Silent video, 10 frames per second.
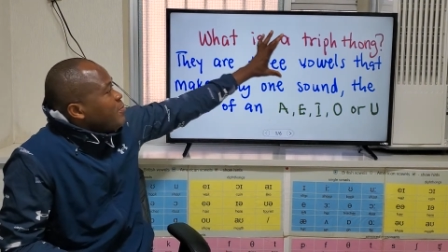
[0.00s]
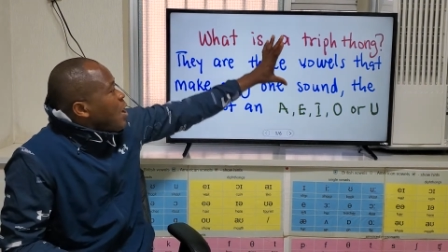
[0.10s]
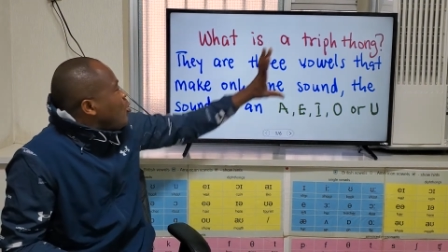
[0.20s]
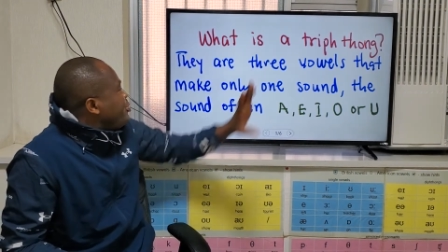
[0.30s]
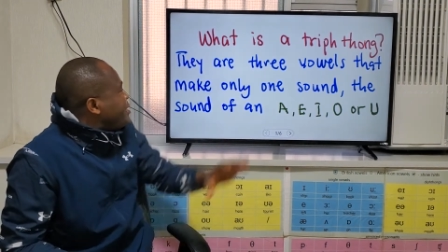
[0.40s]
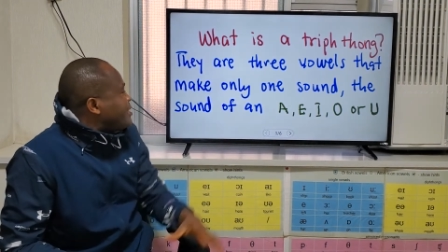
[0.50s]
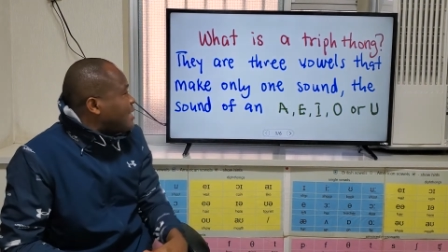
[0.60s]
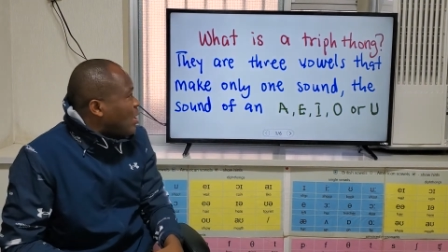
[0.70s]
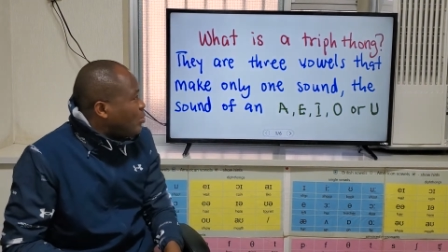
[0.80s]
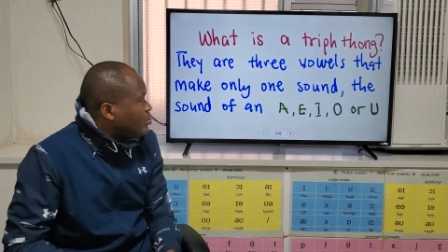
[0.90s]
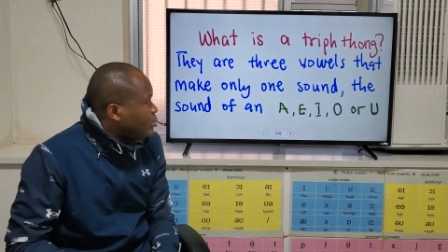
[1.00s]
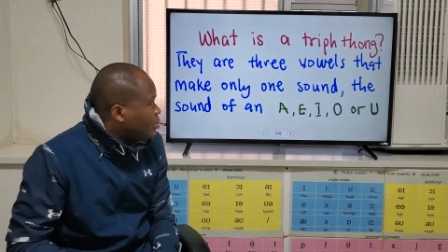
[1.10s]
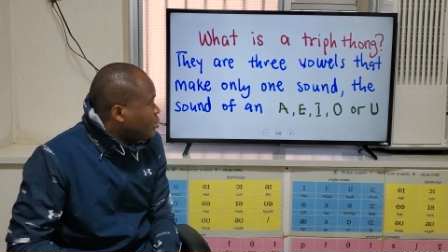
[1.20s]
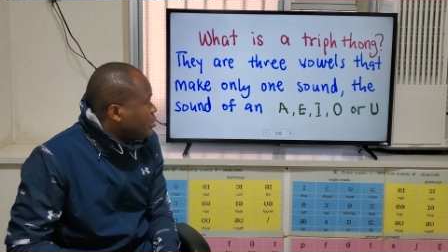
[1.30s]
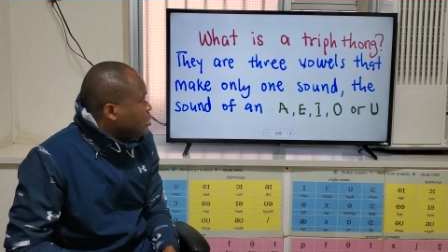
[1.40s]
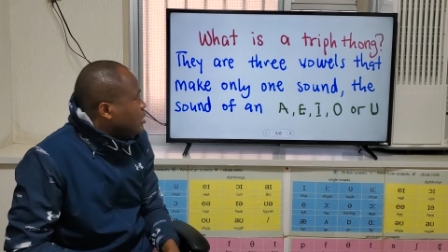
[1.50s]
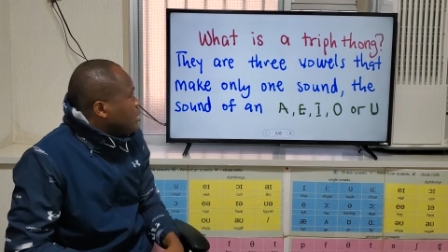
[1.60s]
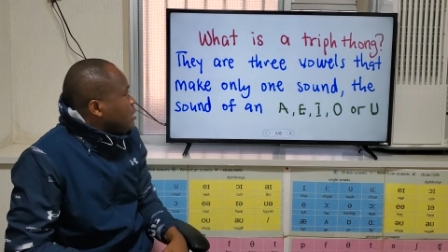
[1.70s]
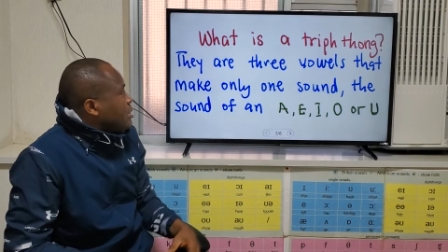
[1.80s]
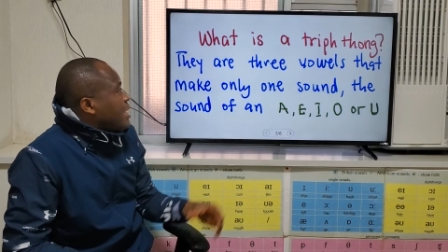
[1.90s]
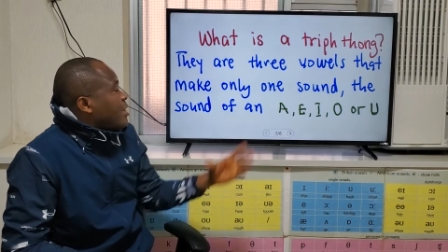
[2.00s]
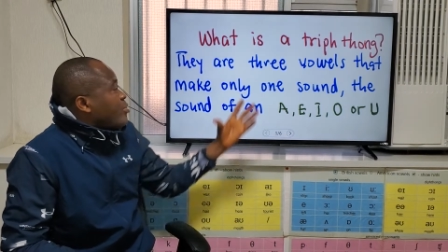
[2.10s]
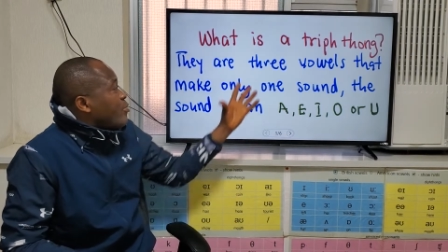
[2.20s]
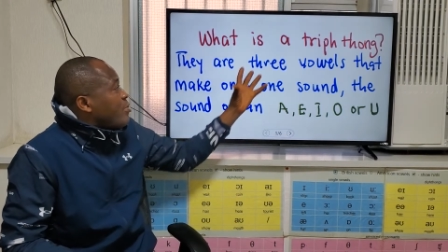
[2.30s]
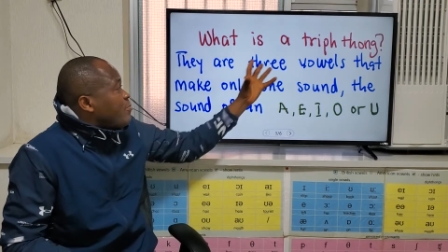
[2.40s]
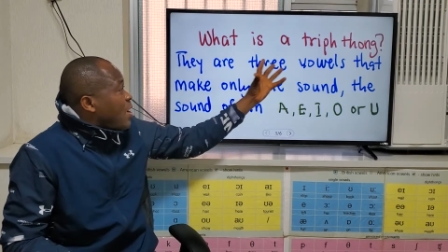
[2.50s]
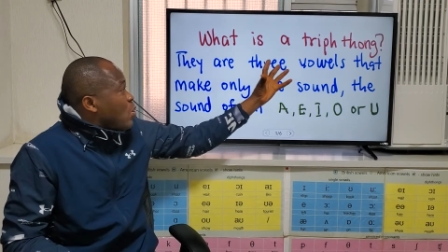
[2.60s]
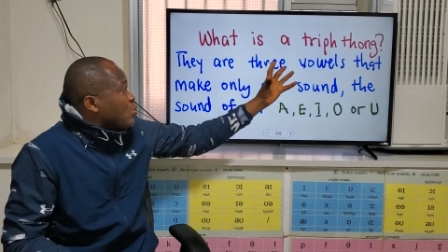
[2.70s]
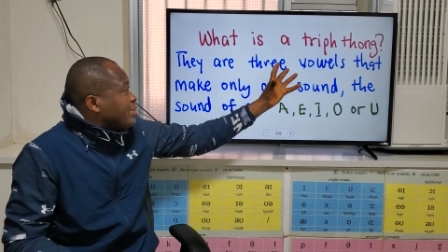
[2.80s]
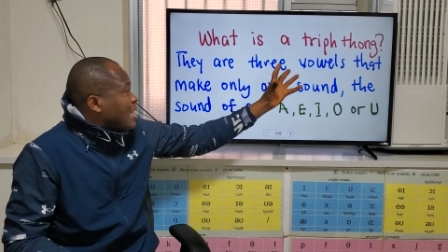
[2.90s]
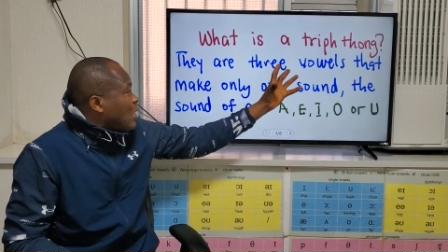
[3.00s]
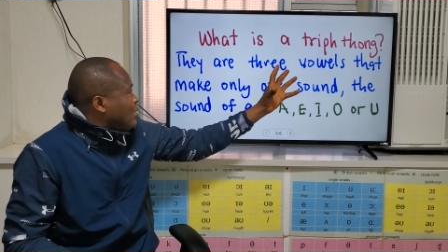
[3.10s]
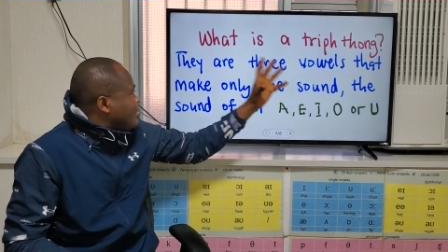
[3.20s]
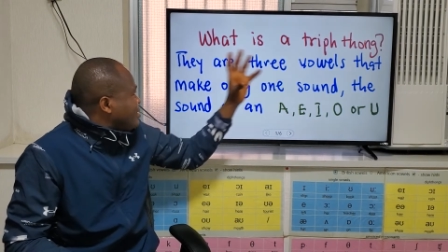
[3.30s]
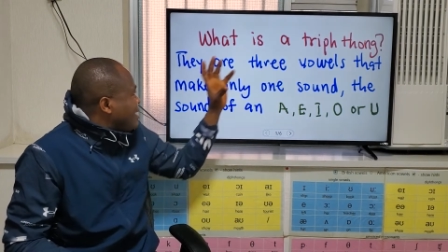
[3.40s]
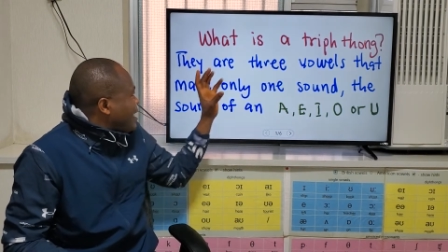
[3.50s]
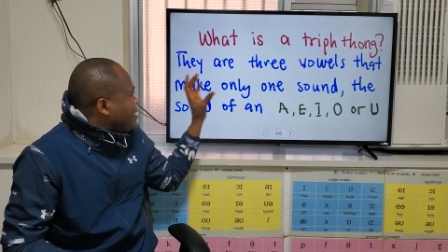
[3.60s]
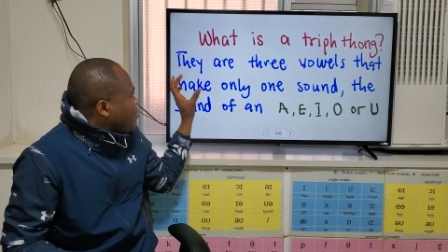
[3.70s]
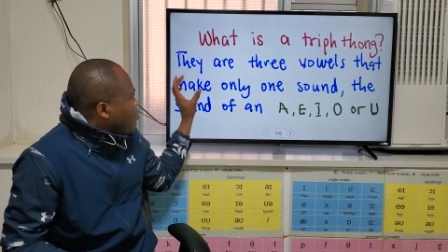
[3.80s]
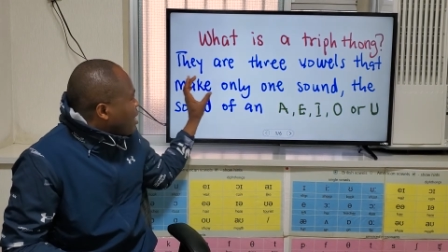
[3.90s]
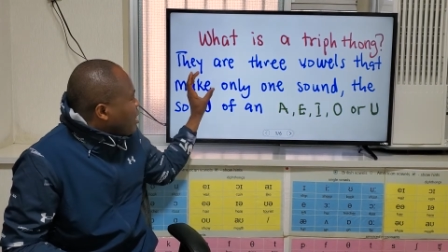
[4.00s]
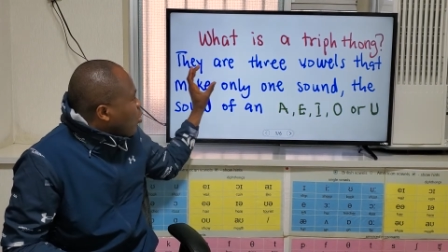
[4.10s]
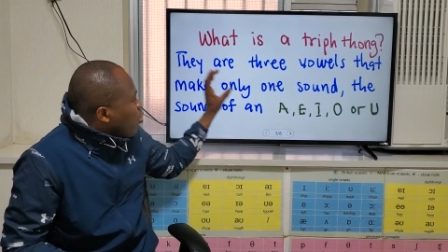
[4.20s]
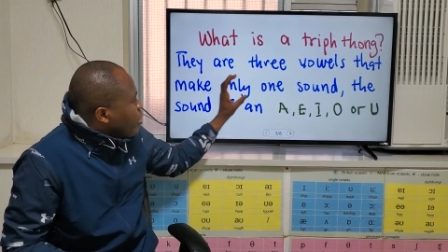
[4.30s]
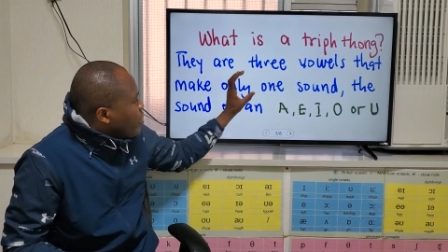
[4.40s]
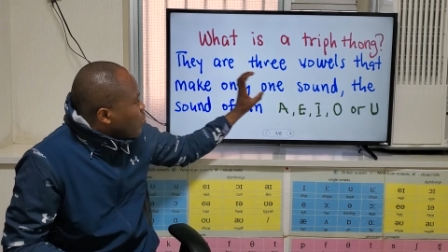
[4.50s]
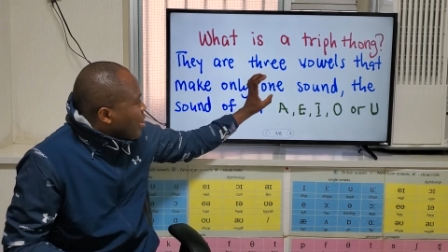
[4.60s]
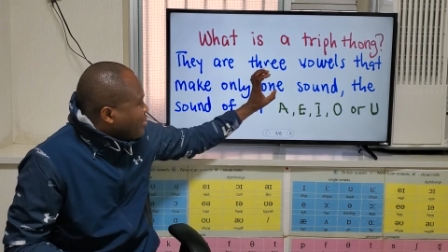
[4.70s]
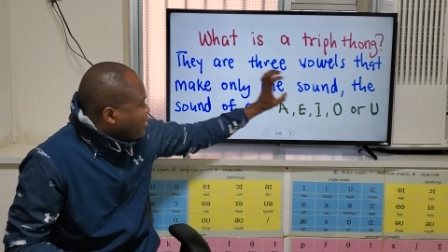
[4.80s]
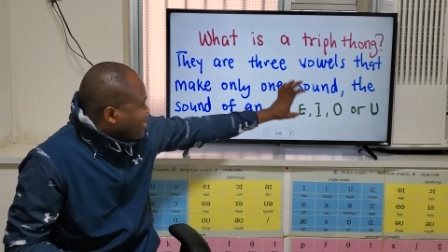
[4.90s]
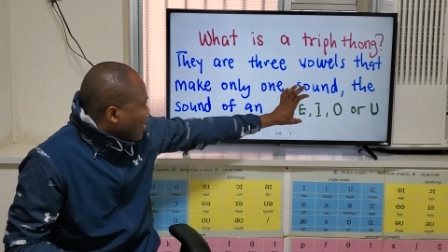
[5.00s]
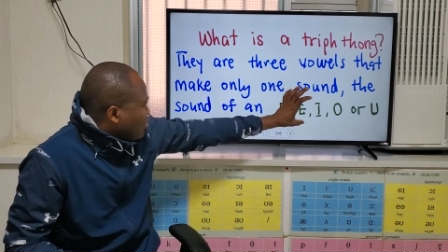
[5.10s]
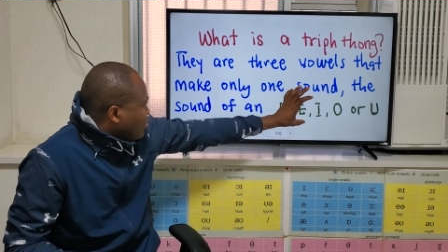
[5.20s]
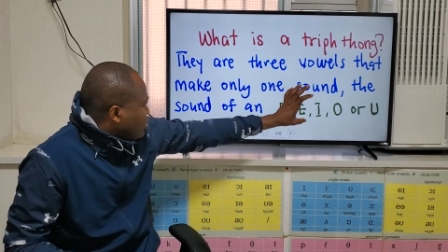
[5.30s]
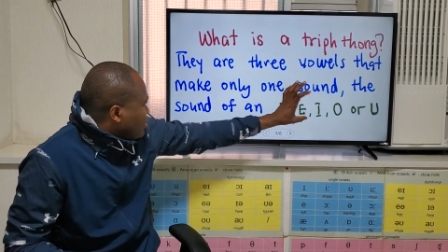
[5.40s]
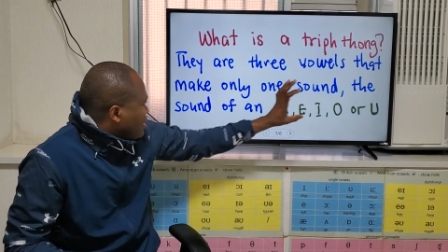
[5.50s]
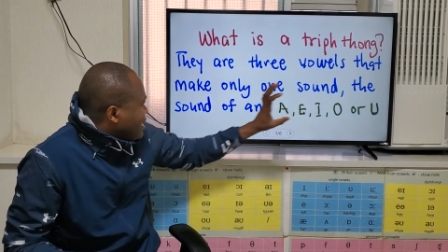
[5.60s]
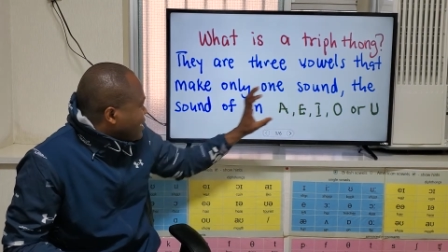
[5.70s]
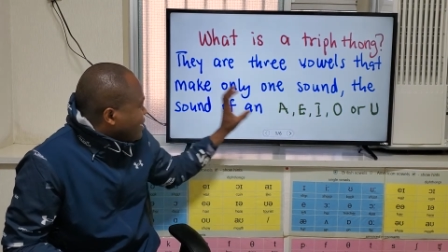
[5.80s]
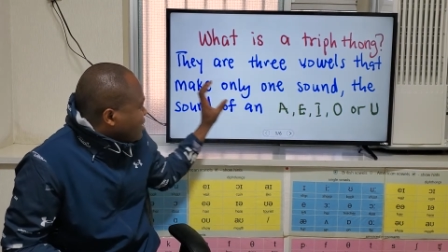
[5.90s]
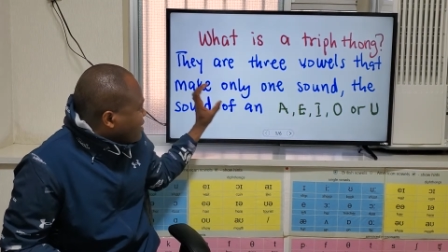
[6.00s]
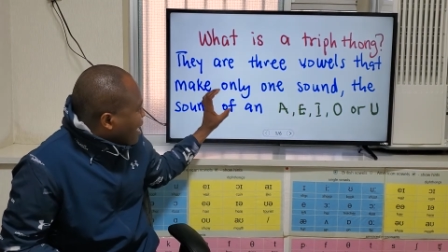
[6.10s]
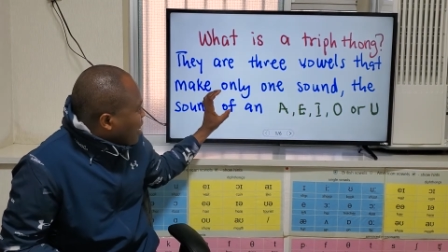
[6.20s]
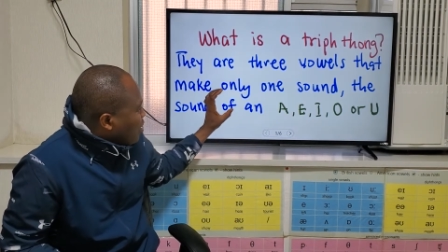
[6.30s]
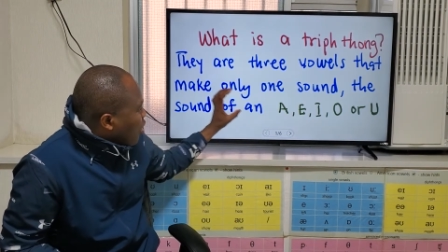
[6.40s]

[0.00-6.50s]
vowel sound. There are three vowel sound that make only one sound. The sound